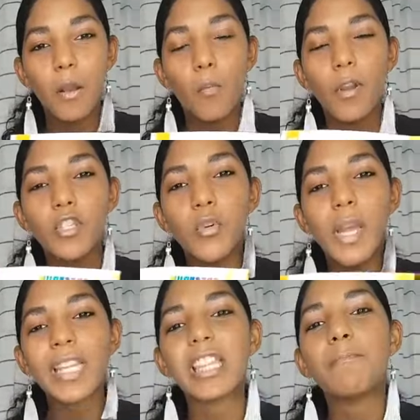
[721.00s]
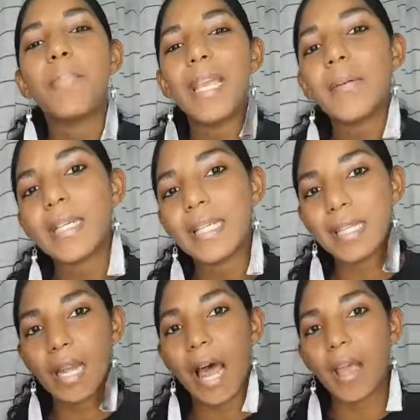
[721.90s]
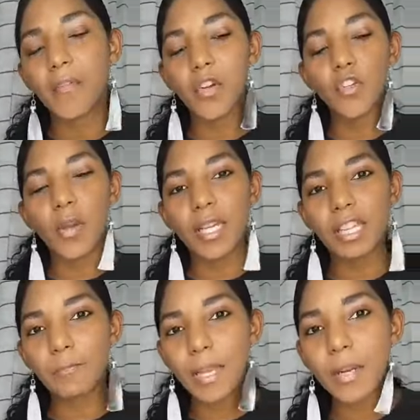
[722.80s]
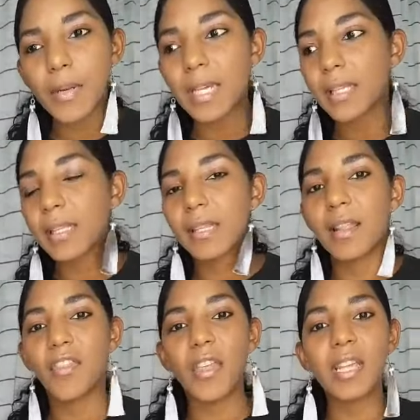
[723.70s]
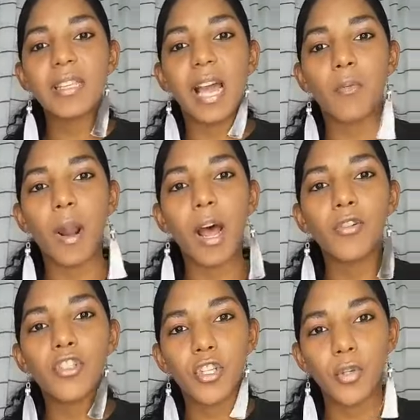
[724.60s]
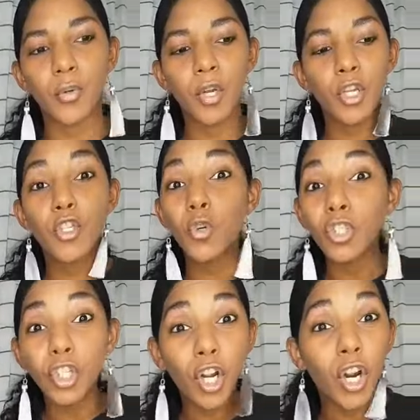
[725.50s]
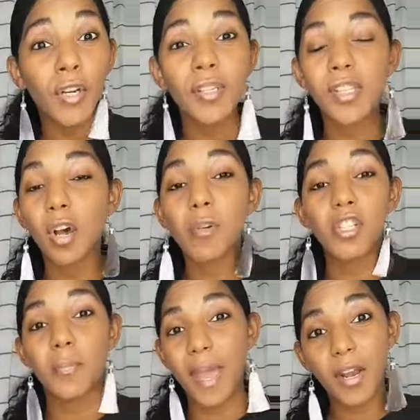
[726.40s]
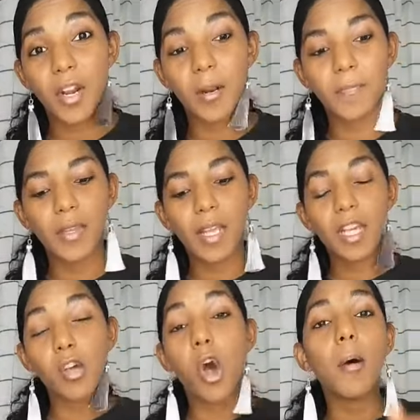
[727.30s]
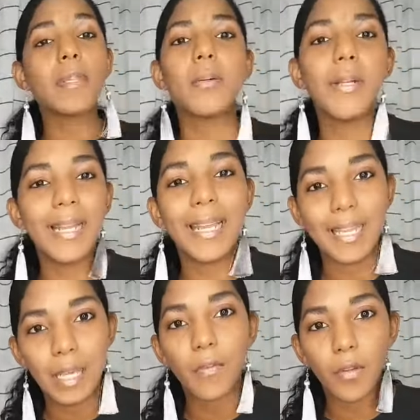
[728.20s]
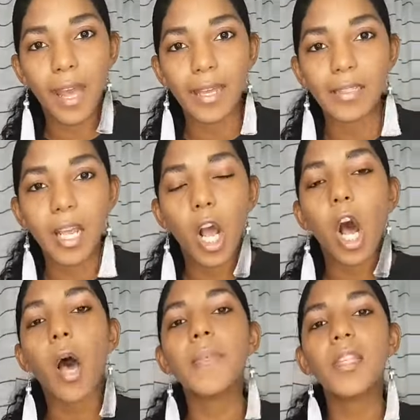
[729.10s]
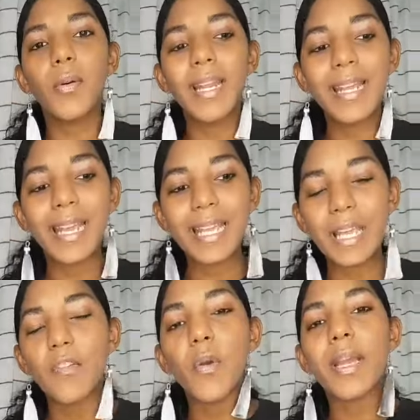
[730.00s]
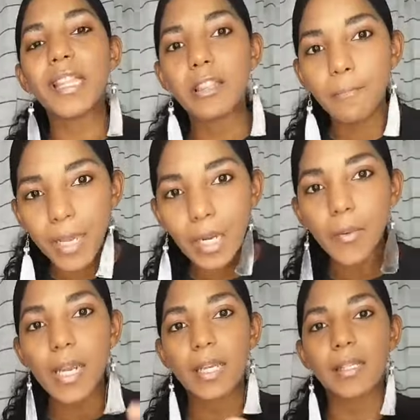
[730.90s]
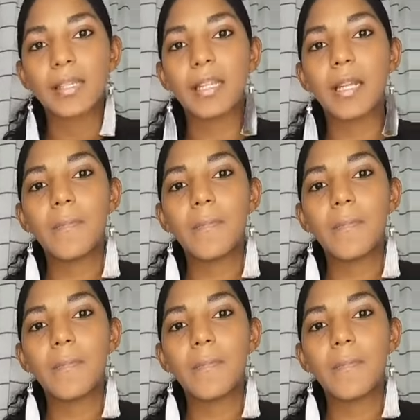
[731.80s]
When you experience life, when you experience the things around you, you learn so much better. So homeschooling can give you that. Homeschooling can give you experience.